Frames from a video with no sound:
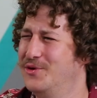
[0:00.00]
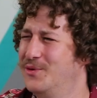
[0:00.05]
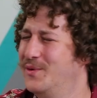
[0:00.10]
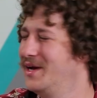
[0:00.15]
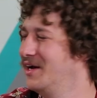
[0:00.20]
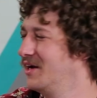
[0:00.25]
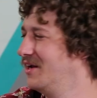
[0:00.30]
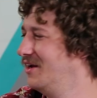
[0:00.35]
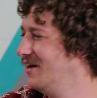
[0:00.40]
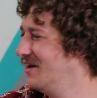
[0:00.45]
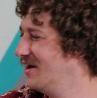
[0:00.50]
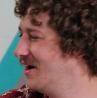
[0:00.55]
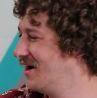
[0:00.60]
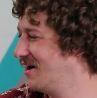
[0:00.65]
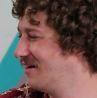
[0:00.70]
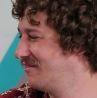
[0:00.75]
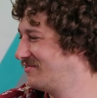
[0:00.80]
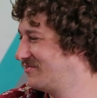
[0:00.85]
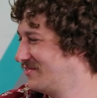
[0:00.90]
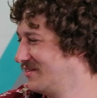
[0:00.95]
doing
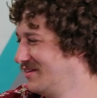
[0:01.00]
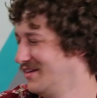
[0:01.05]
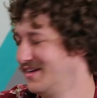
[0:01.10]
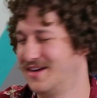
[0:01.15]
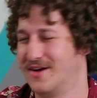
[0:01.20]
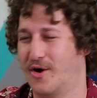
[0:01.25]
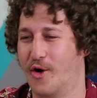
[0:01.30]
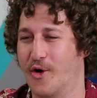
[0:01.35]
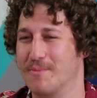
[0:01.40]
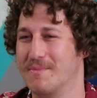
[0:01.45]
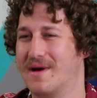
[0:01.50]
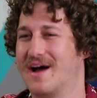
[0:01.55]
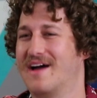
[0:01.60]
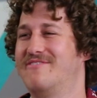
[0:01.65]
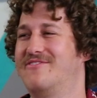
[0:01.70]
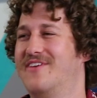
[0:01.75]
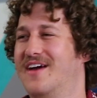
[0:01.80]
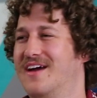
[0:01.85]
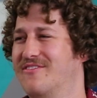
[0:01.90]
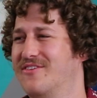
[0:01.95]
enough. Or my
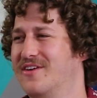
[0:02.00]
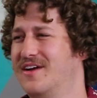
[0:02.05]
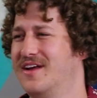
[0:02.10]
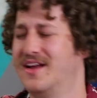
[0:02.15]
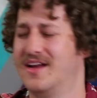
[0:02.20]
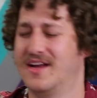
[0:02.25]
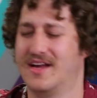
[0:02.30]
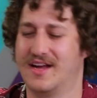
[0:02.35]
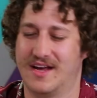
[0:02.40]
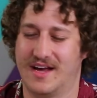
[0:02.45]
favorite.